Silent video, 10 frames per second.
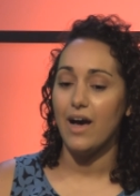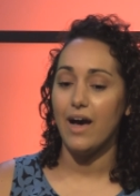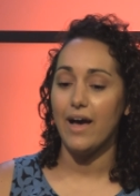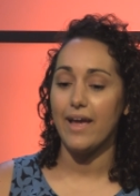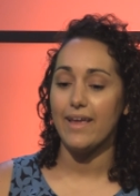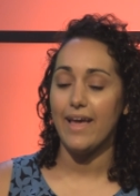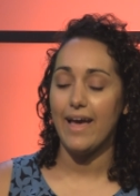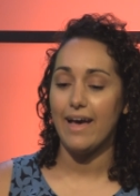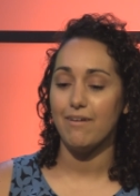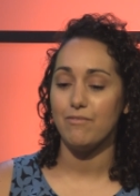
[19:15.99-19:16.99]
I
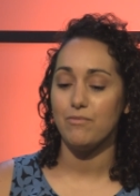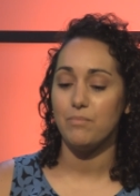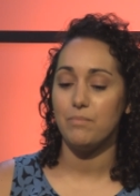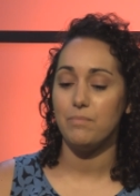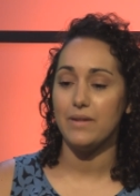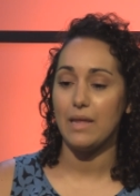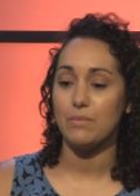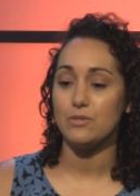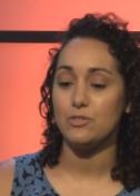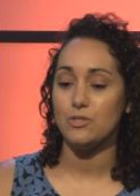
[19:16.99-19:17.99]
have been
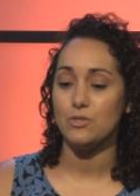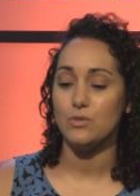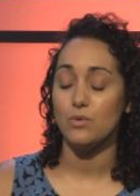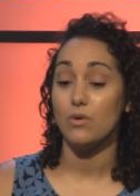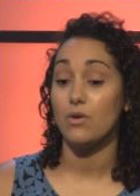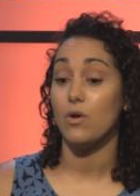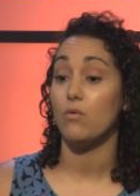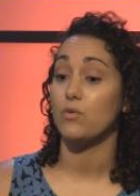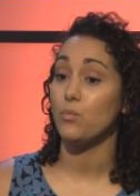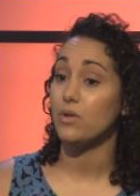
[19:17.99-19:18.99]
able to go
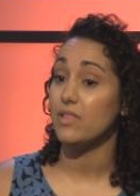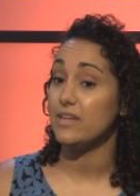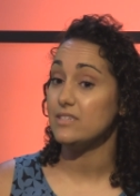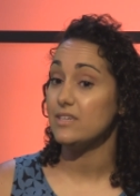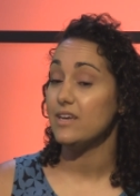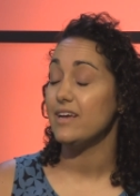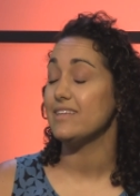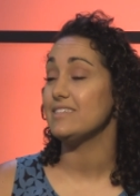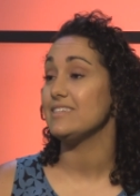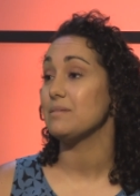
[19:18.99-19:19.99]
over to Woodland
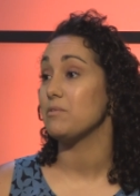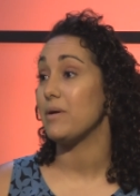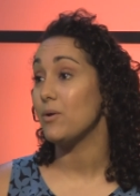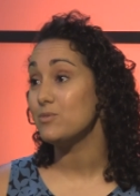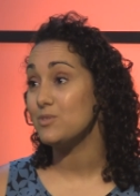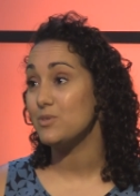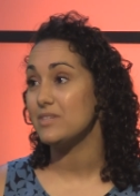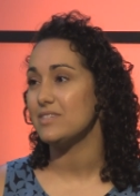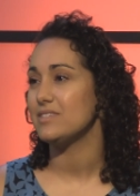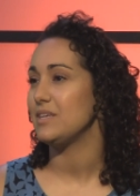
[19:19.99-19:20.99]
and see some of my old
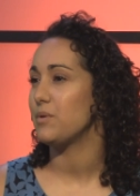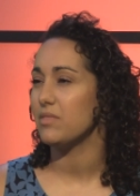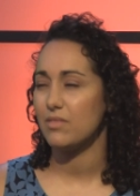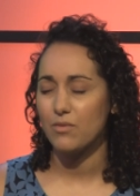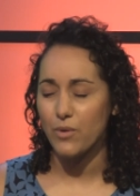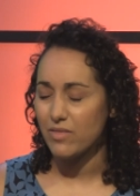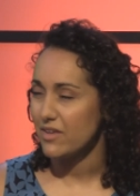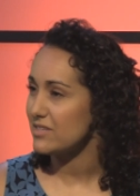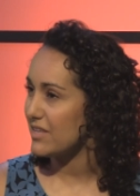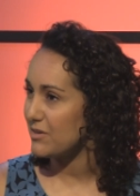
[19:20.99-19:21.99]
students and see what great
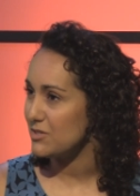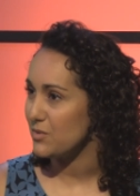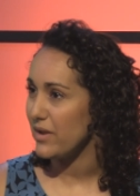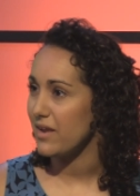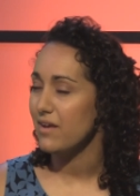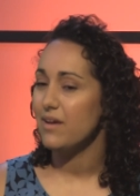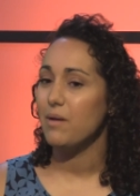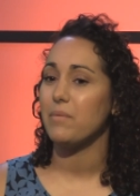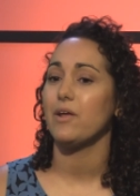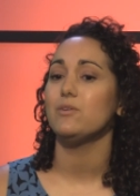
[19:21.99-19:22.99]
things they're doing.
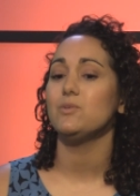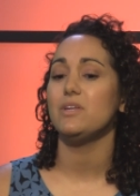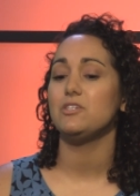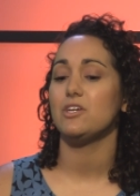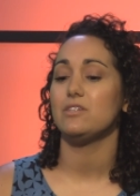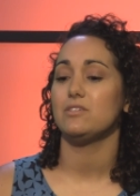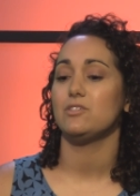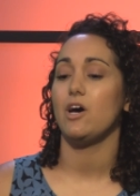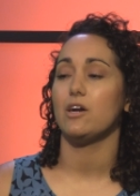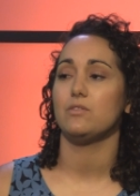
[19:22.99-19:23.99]
But I also get a chance to
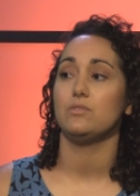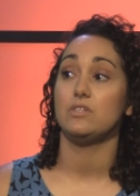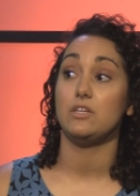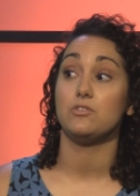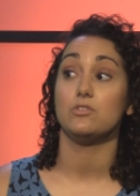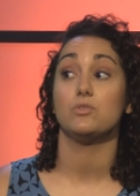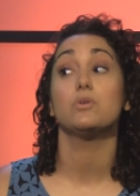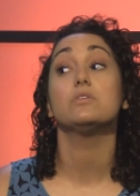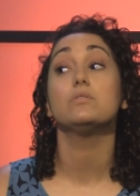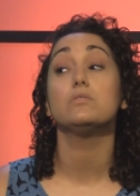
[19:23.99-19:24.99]
talk to those teachers who
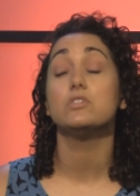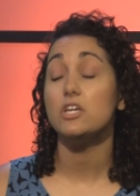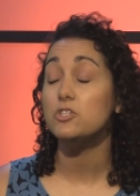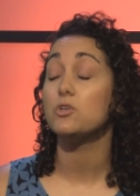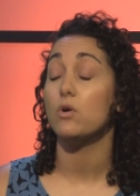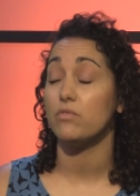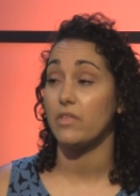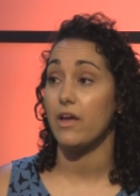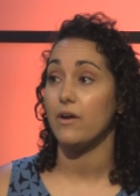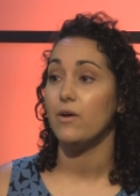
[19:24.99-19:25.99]
are teaching over
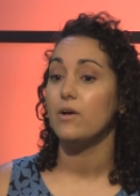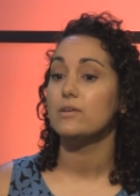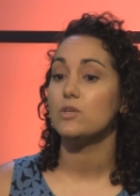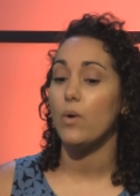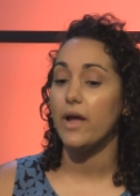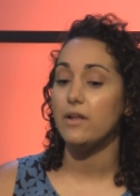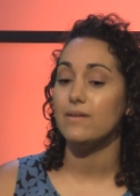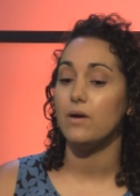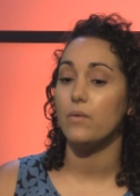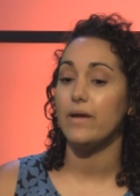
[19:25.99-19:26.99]
there so I
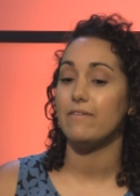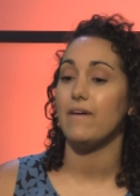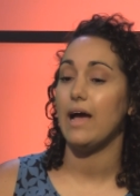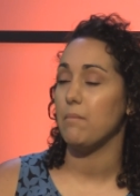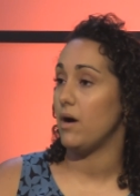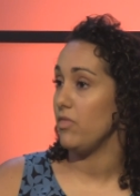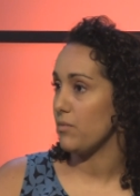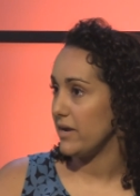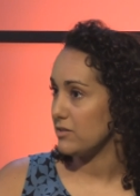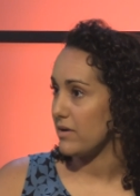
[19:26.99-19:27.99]
know if I'm on the
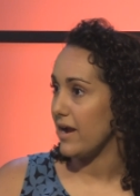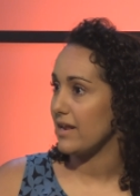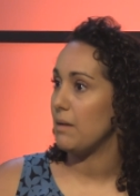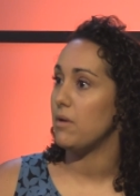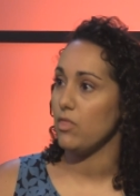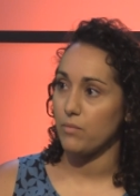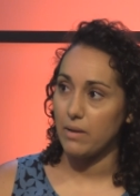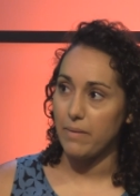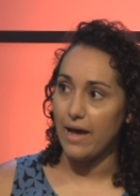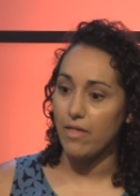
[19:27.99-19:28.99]
right track and I'm on the
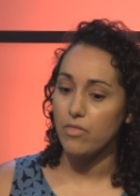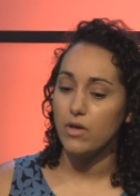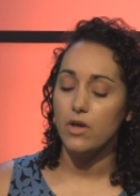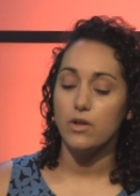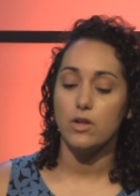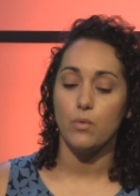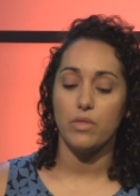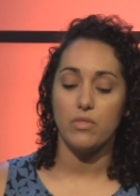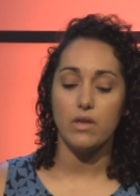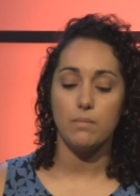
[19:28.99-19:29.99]
right path. You know,
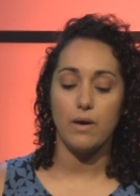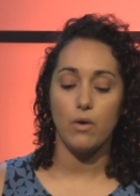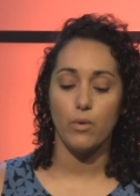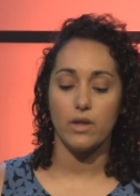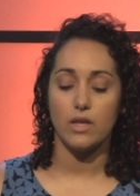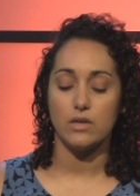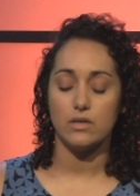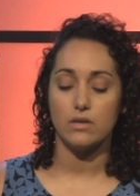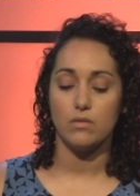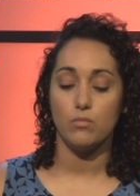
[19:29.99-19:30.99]
we think about working,
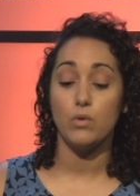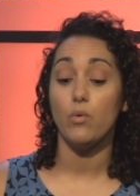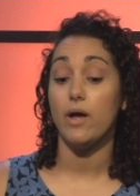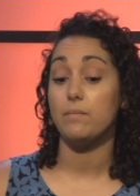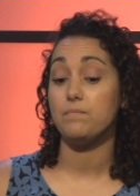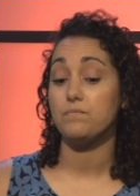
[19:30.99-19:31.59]
we want